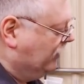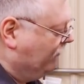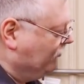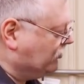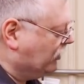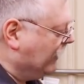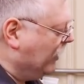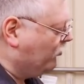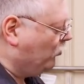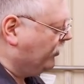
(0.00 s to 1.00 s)
if it's
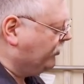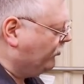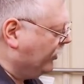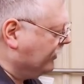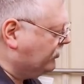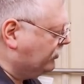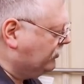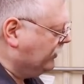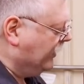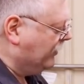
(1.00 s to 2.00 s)
loud one
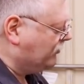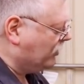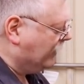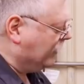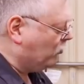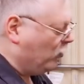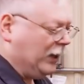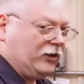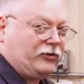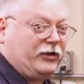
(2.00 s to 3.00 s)
direction and it's a lot
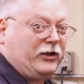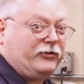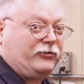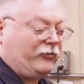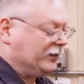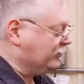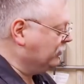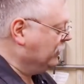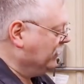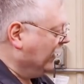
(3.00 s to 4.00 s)
quieter the other direction,
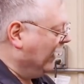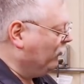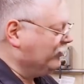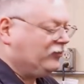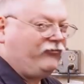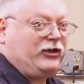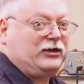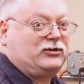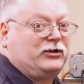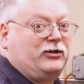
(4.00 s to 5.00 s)
I always
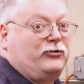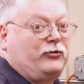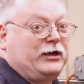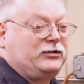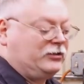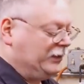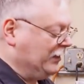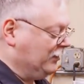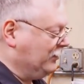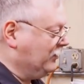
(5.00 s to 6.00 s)
finish in the direction
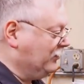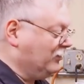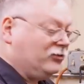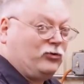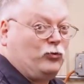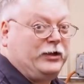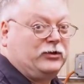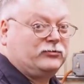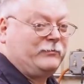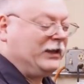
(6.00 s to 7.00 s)
that the
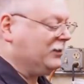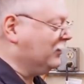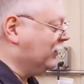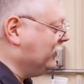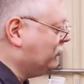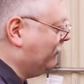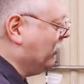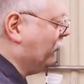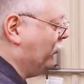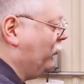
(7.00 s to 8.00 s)
wheels make the least
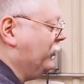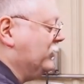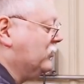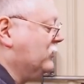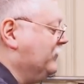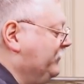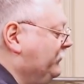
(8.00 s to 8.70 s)
amount of noise.